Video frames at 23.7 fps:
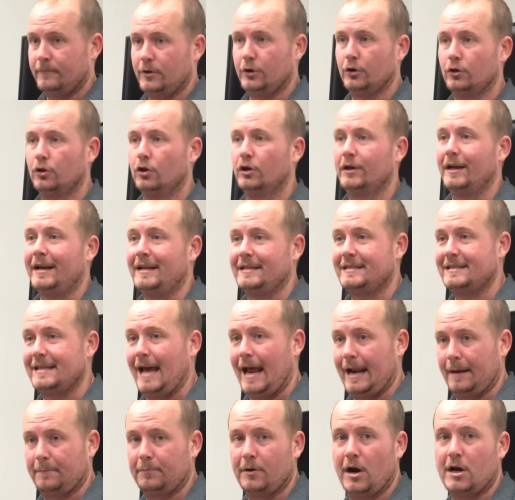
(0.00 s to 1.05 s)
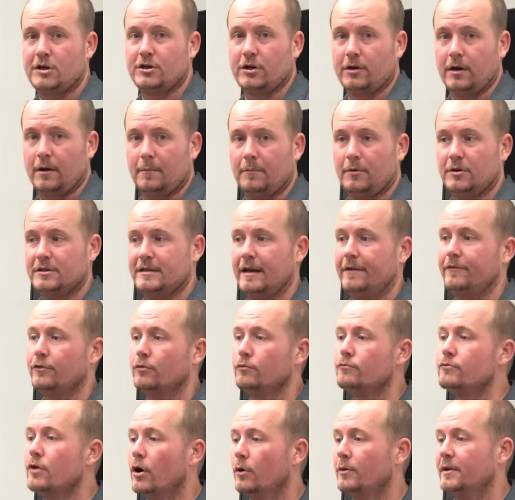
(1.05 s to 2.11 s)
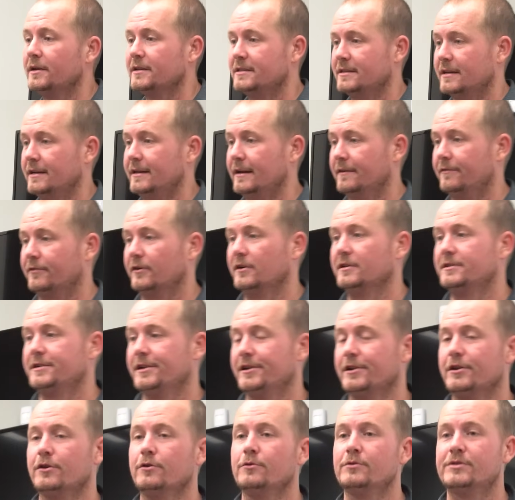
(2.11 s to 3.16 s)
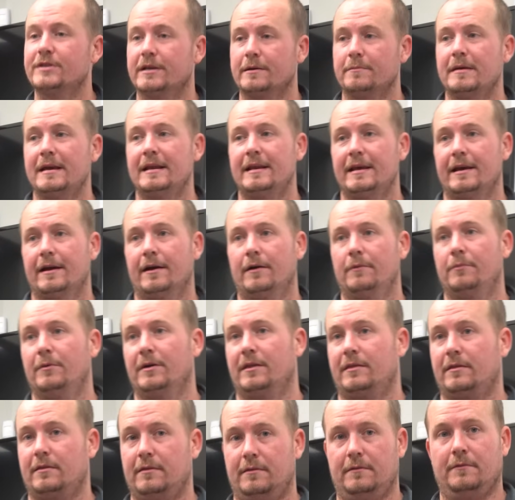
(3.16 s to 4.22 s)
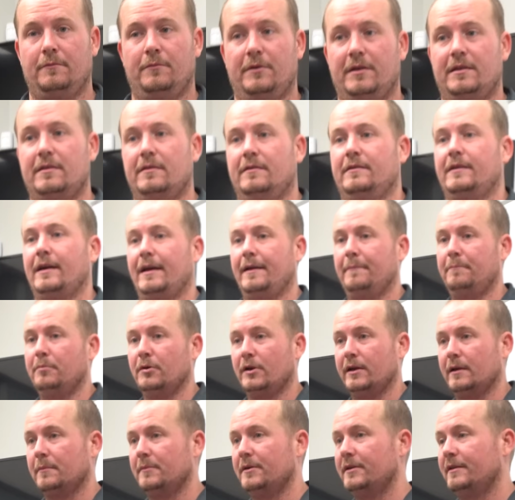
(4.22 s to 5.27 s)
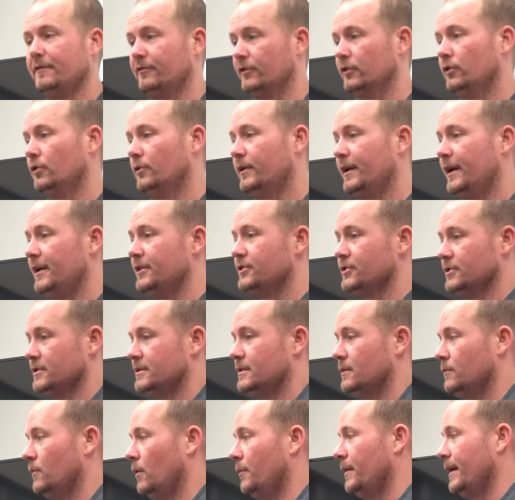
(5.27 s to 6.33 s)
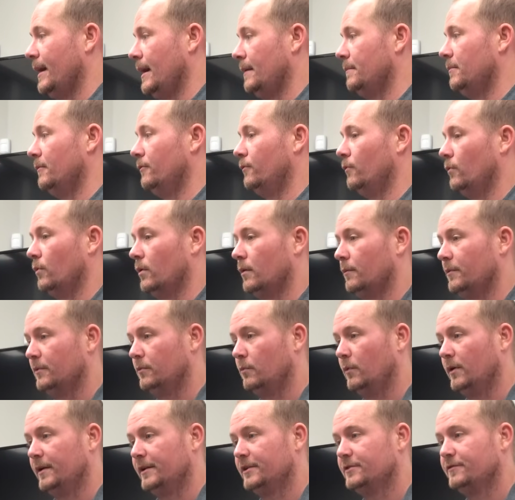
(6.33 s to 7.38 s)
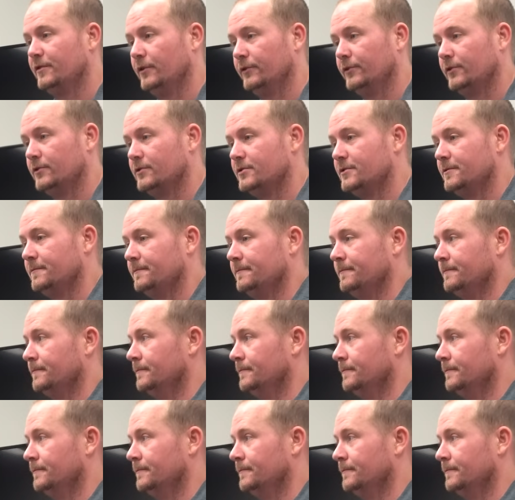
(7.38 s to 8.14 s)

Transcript: you're looking at static pressure numbers. Have you noticed a difference in using media with, with kind of putting them in different locations than what we had before with one inch filters?